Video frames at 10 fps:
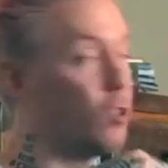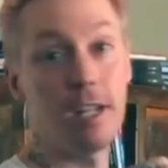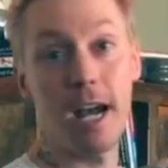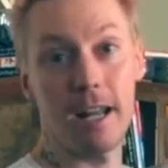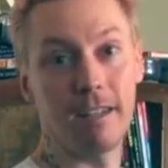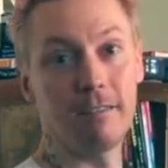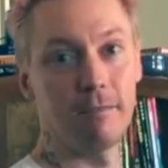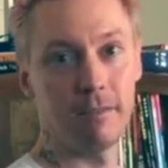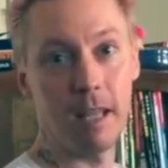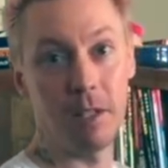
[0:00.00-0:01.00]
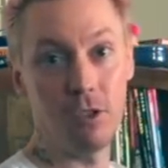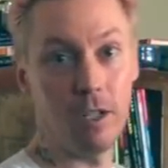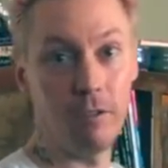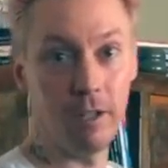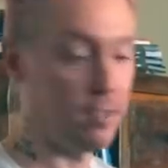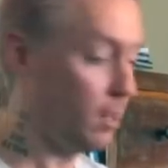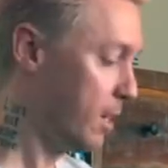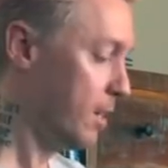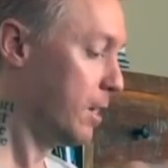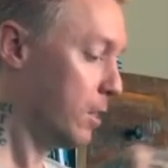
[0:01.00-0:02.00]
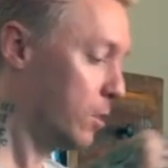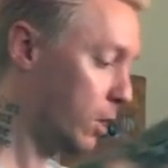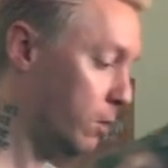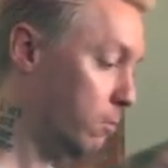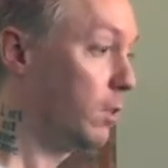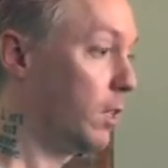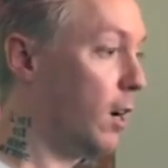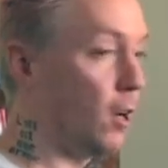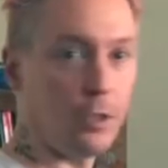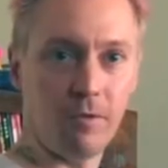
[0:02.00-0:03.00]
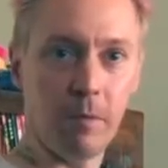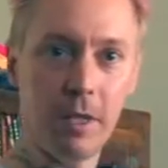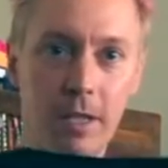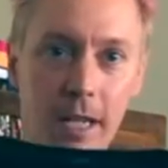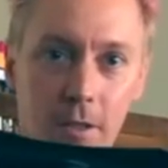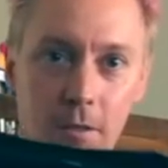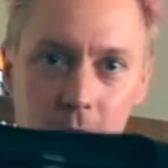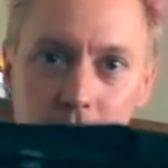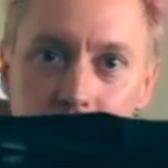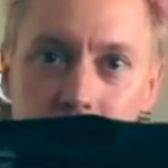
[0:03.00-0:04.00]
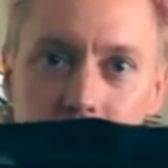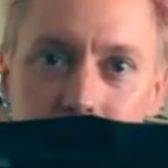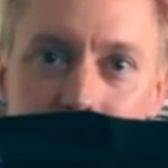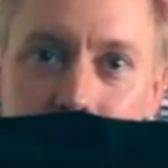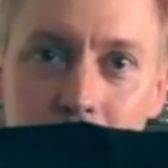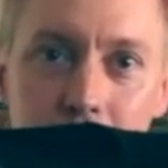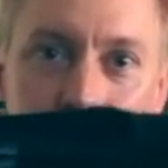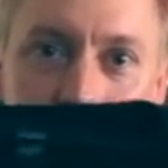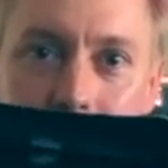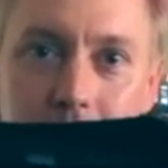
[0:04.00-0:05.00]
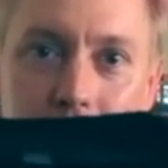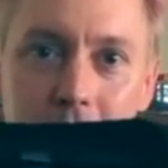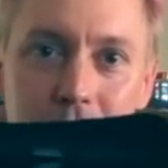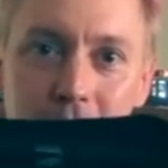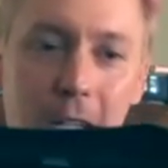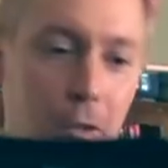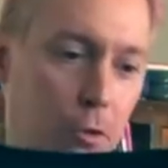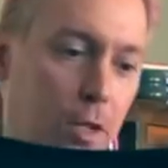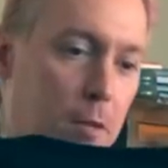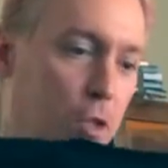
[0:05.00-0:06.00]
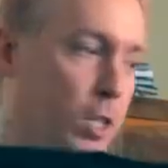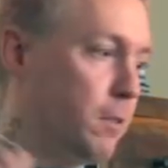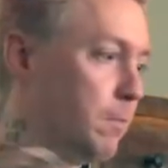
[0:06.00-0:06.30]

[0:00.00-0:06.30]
nodding. That means she agrees. So also from this angle, here's this lovely ULTRAnumb shirt.